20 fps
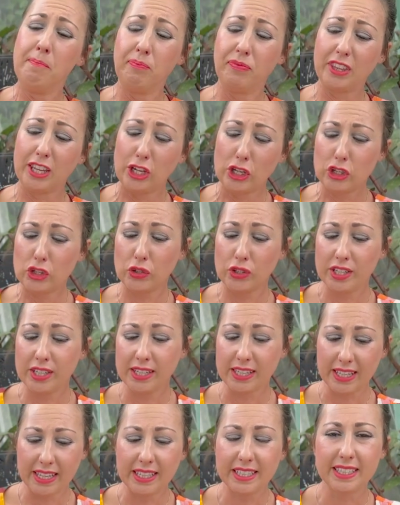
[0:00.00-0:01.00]
You
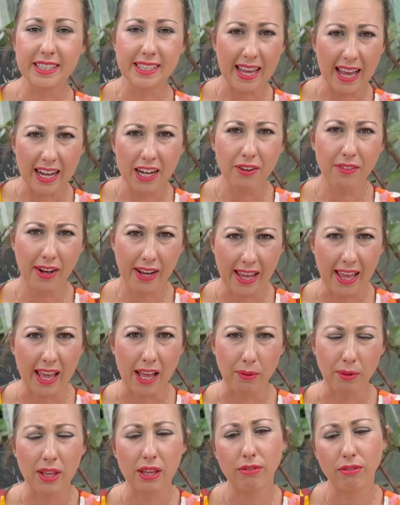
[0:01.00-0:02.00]
shouldn't need to calorie
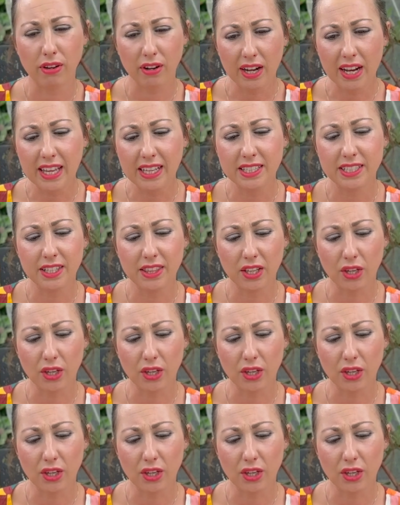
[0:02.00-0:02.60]
count. If you're eating